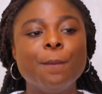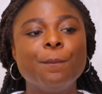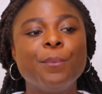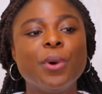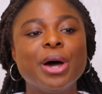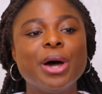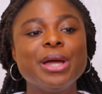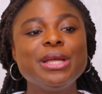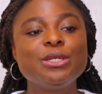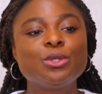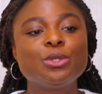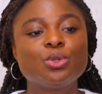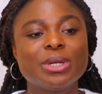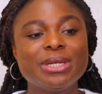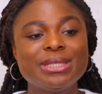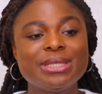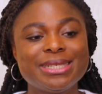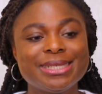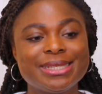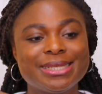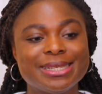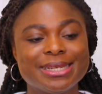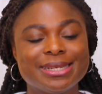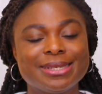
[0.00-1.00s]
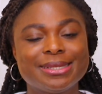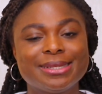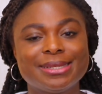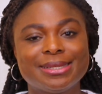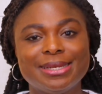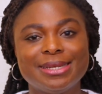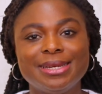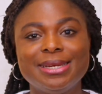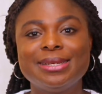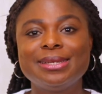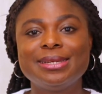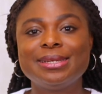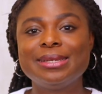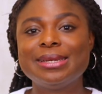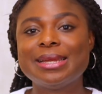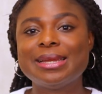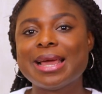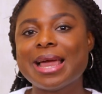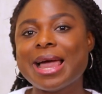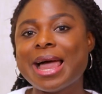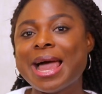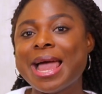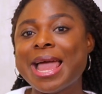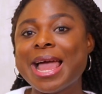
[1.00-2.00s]
But in 2016,
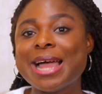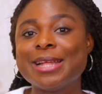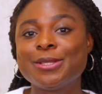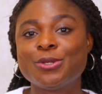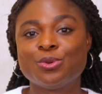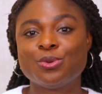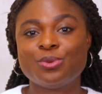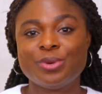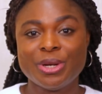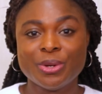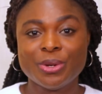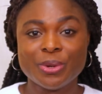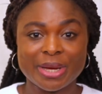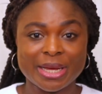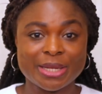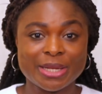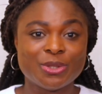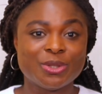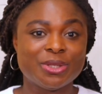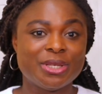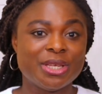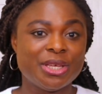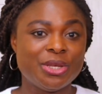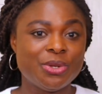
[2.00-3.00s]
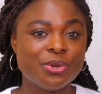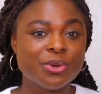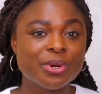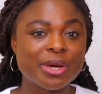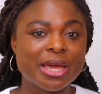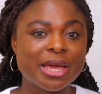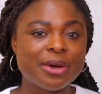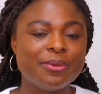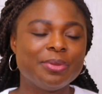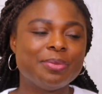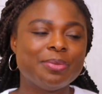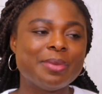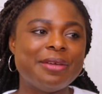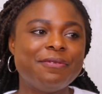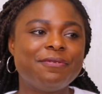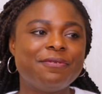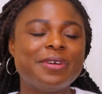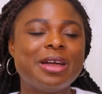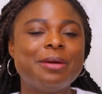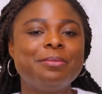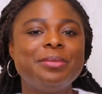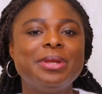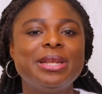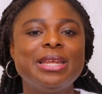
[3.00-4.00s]
I had to relocate to the UK with my
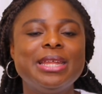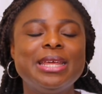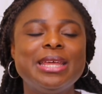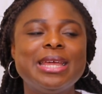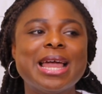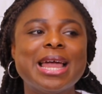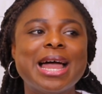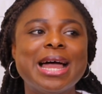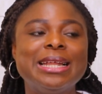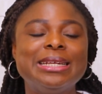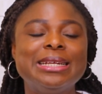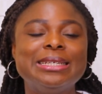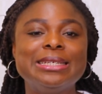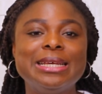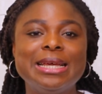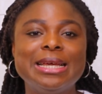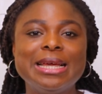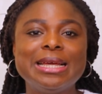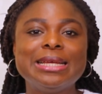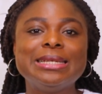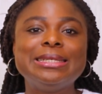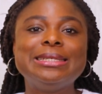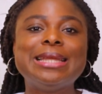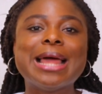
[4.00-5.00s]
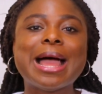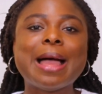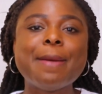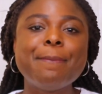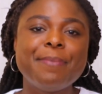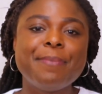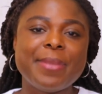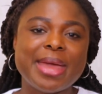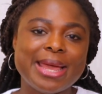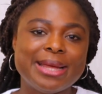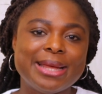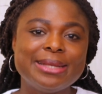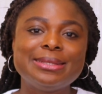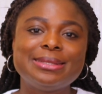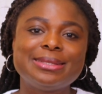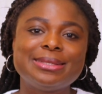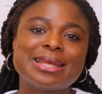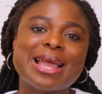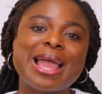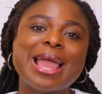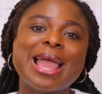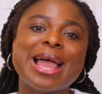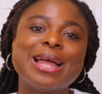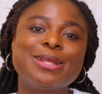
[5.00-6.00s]
family, and that
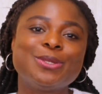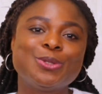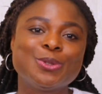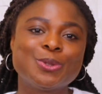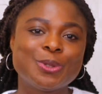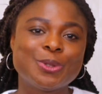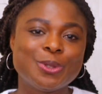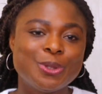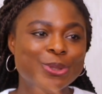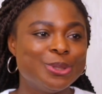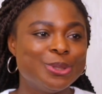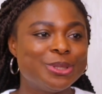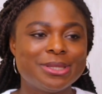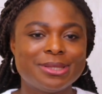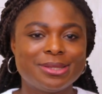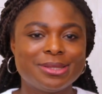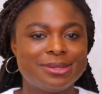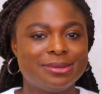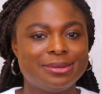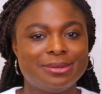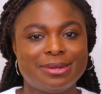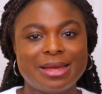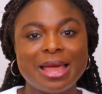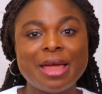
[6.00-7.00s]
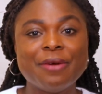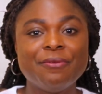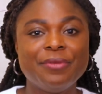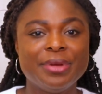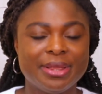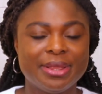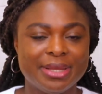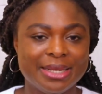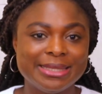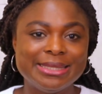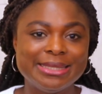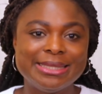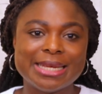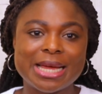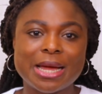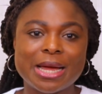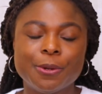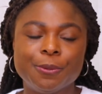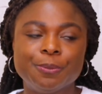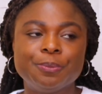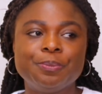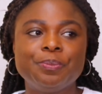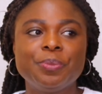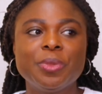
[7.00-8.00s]
meant I had to close everything
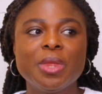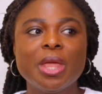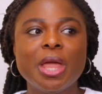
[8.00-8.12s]
down.